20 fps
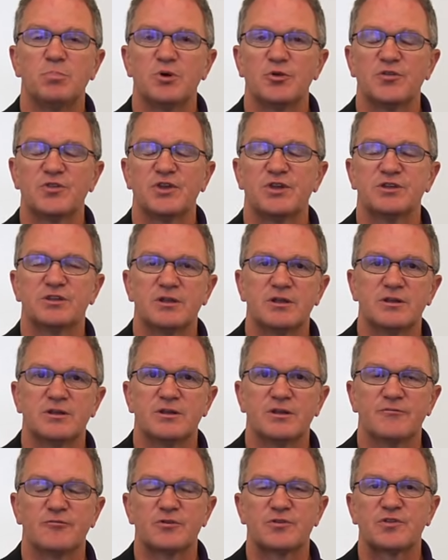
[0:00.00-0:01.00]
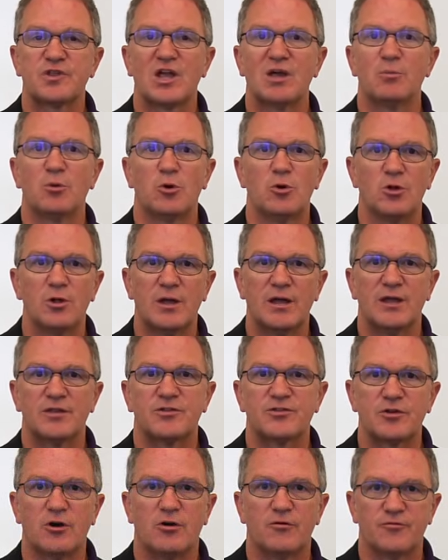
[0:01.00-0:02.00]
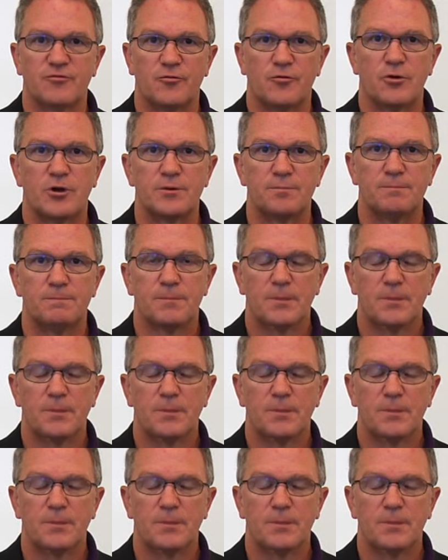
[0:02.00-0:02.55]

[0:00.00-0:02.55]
built the indifference table and solved for it.